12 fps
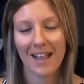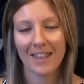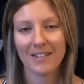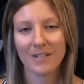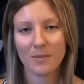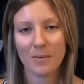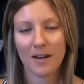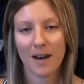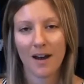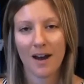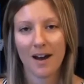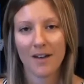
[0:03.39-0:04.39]
This week I
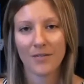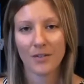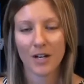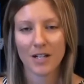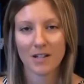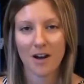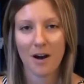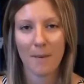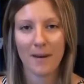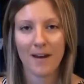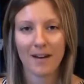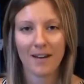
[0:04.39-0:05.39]
have a great
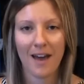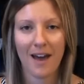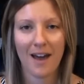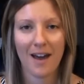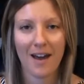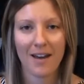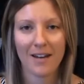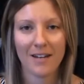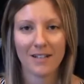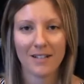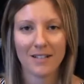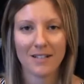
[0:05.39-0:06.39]
topic
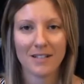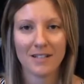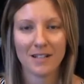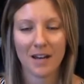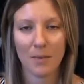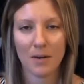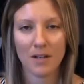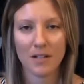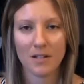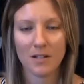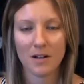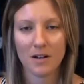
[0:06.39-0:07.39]
and I wanted
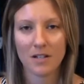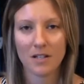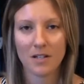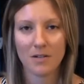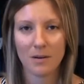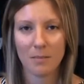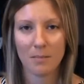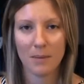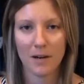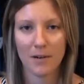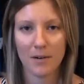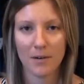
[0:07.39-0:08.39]
to talk to you
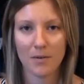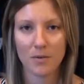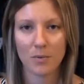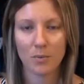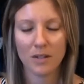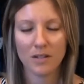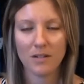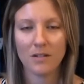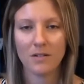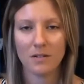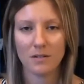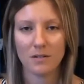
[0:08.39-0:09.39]
about what to
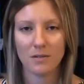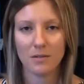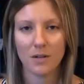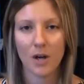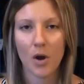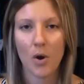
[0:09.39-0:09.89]
do